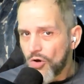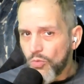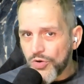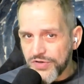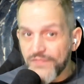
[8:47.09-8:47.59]

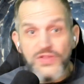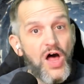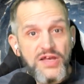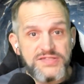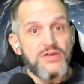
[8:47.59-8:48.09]
wouldn't have
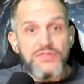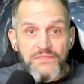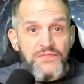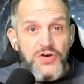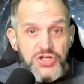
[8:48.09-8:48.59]
lost all the
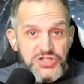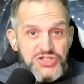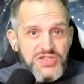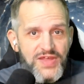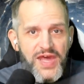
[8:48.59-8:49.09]

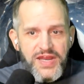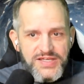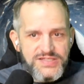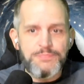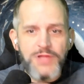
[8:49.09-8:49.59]
footage that
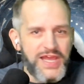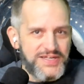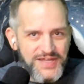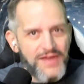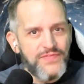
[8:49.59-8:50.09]

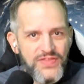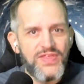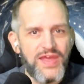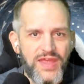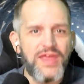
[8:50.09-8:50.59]
explained
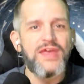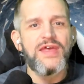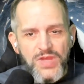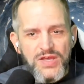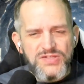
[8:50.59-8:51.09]
everything.
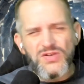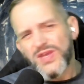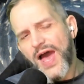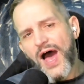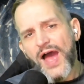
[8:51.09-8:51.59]
So
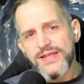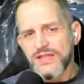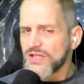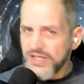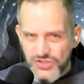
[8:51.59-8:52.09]
yeah, I
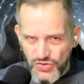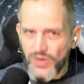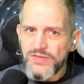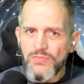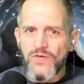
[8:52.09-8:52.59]

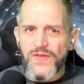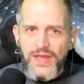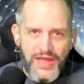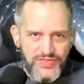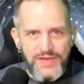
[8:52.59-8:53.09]
enjoy the
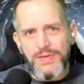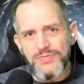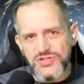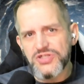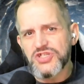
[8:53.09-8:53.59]
movie. I think
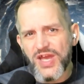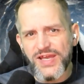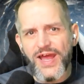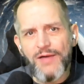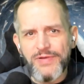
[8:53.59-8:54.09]
people should check
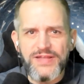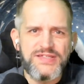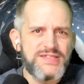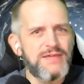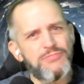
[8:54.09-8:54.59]
it out, but at
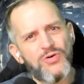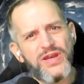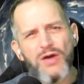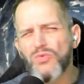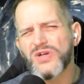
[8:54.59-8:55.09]
the same
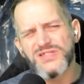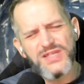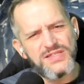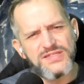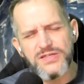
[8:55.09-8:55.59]
point, I wouldn't
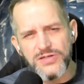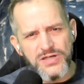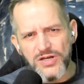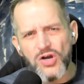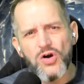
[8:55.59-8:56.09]
consider
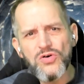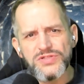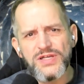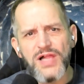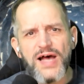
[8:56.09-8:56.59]
it a cult
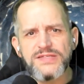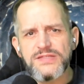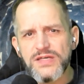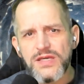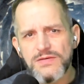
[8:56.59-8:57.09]

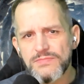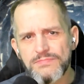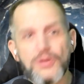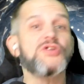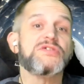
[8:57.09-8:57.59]
classic
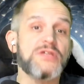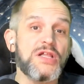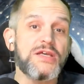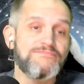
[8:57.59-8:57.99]
personally.